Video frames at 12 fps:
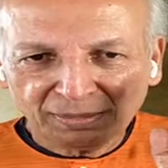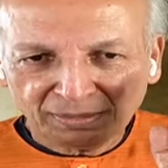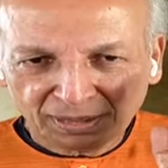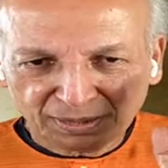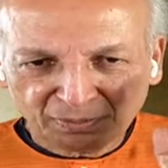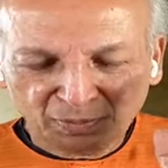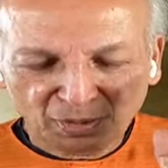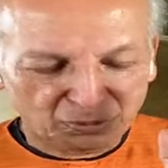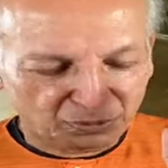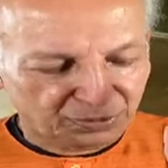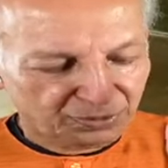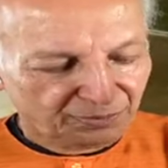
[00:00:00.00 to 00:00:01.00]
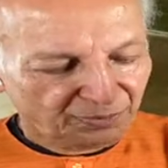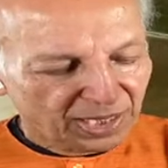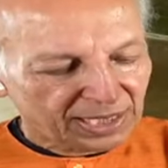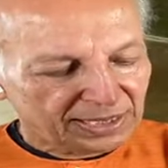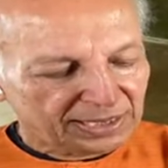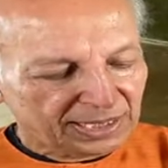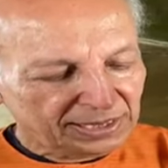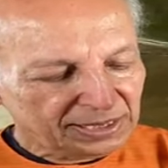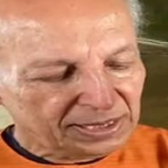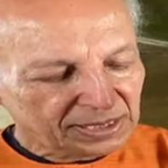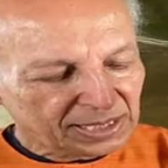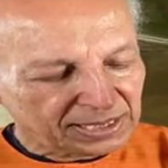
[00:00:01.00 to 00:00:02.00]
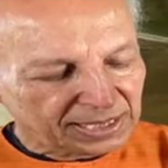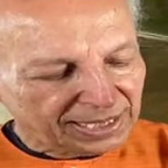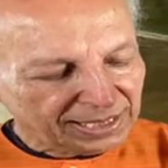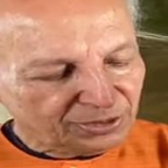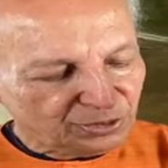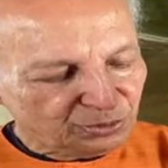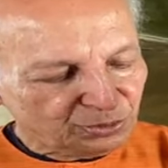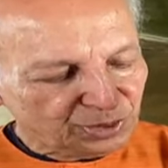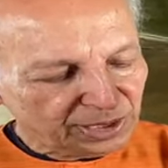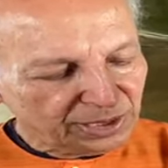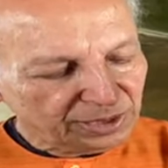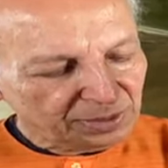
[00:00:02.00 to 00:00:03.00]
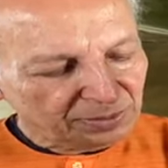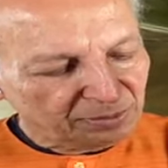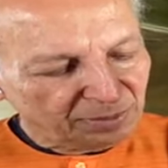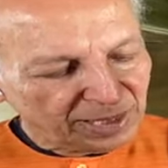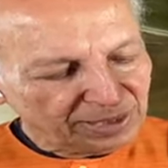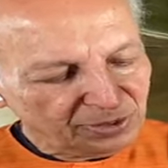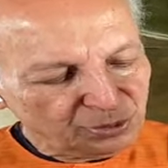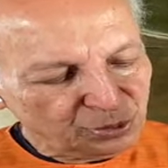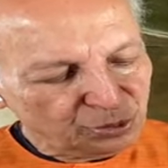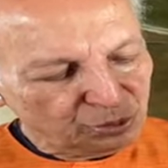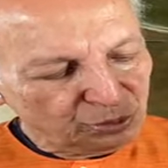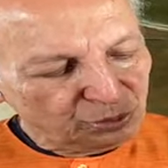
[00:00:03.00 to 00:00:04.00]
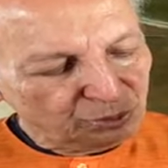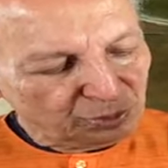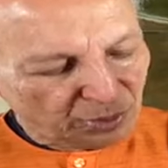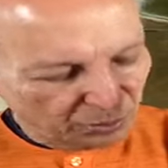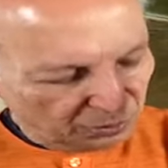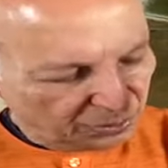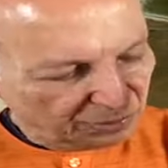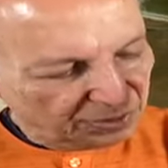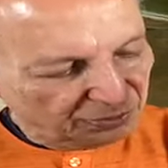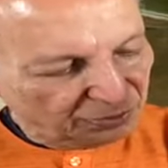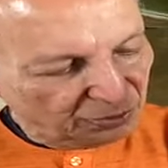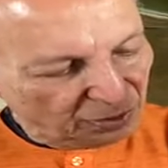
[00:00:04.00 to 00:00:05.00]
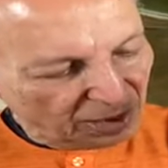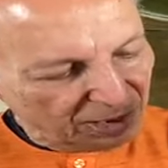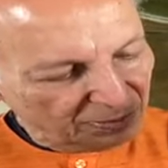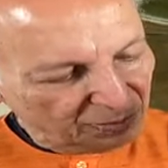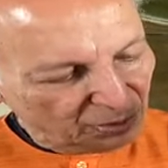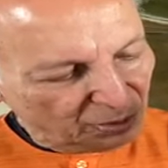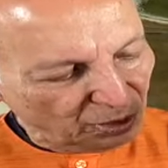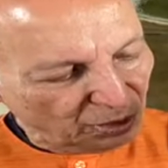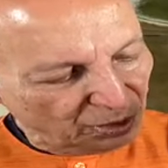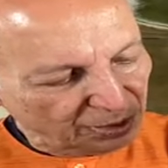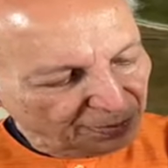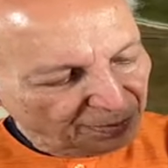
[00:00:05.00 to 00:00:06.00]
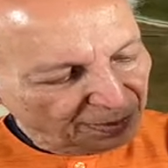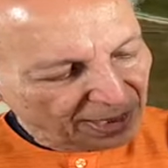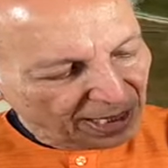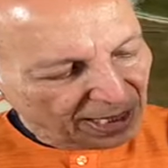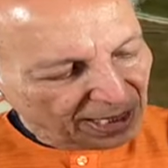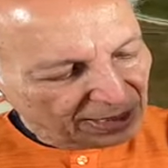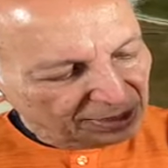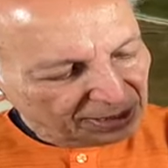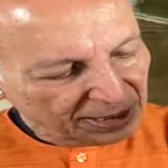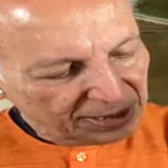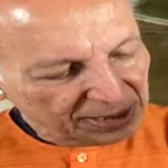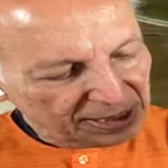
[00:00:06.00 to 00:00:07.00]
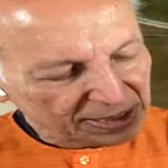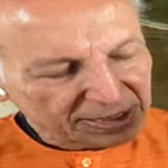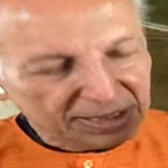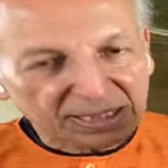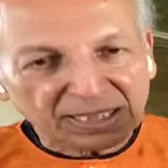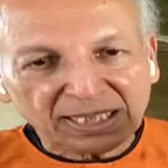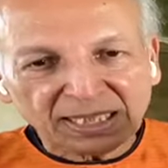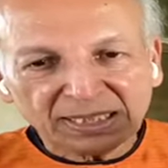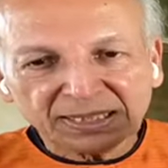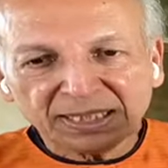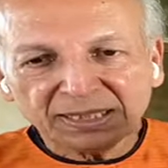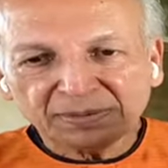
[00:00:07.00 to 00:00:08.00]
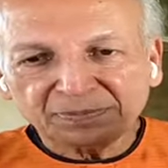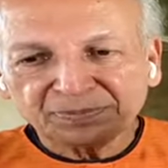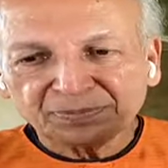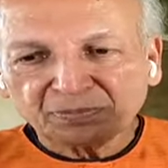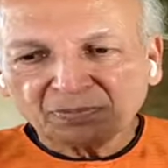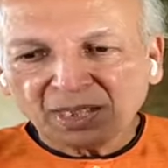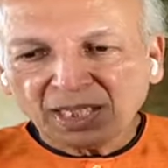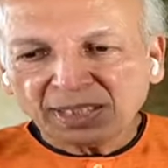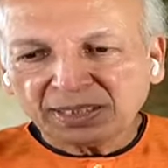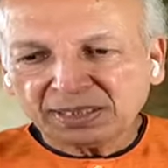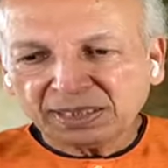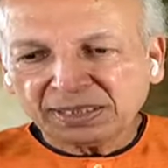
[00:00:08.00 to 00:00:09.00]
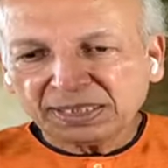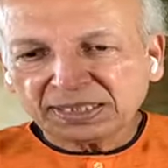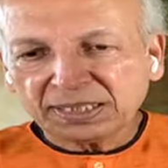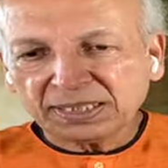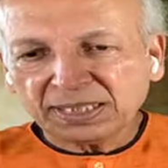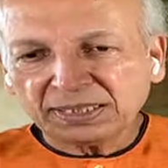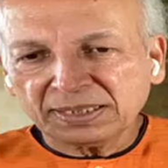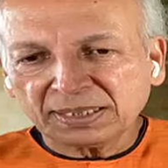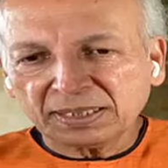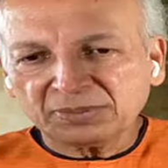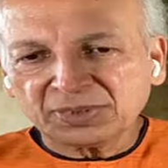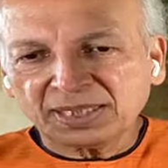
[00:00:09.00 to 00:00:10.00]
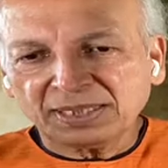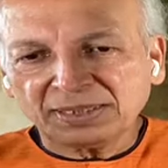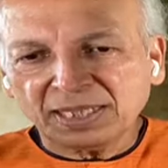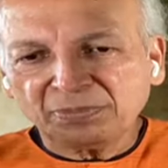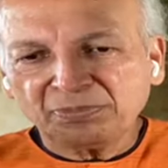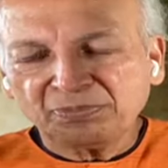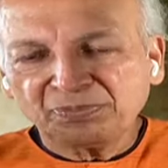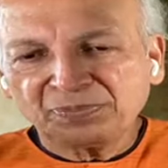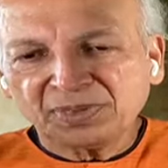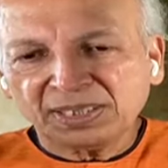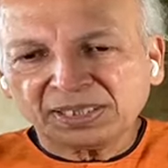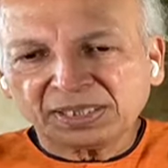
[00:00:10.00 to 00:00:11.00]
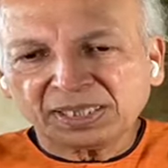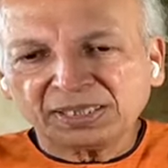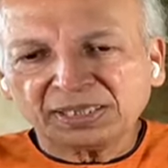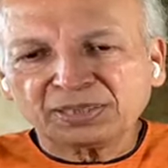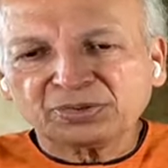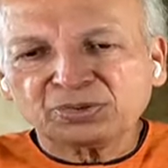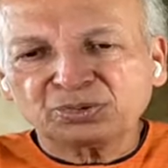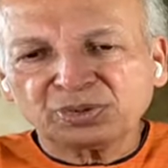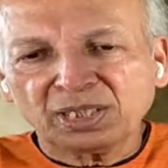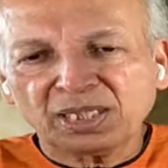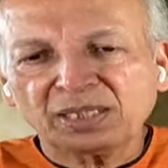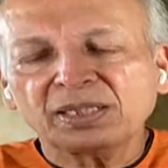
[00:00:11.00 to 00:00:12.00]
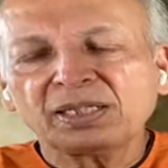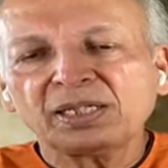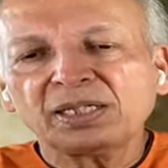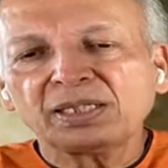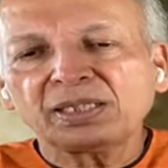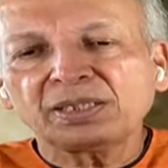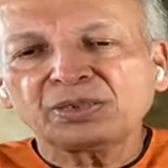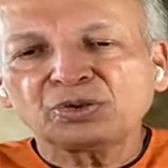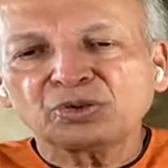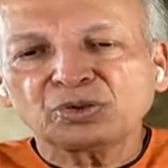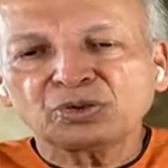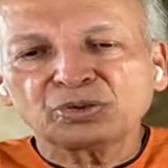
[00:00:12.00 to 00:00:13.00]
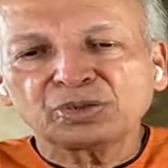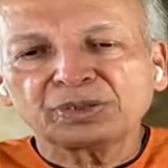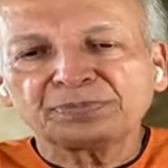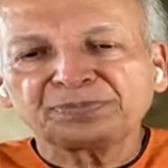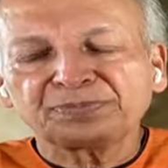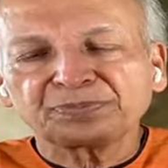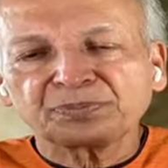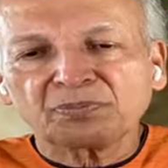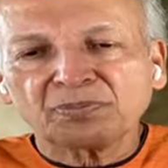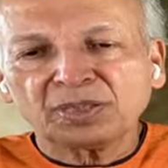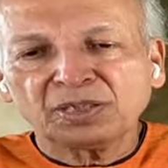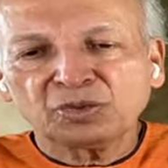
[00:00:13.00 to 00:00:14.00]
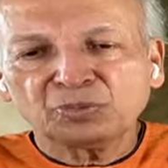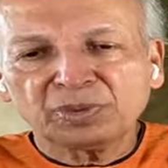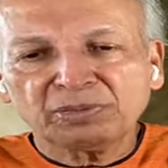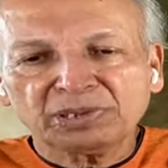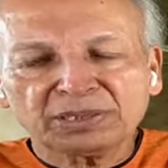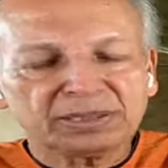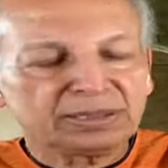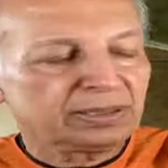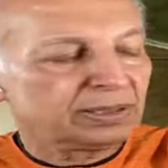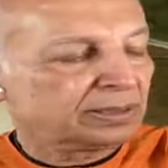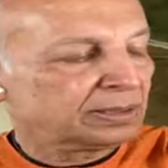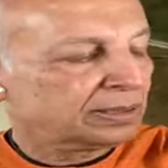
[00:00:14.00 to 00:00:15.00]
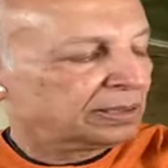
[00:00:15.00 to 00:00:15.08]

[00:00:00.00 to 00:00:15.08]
wrist bones. Then it connects to the main two bones of the forearm called radius and ulna. Radius and ulna comes high up. It connects to the your humerus,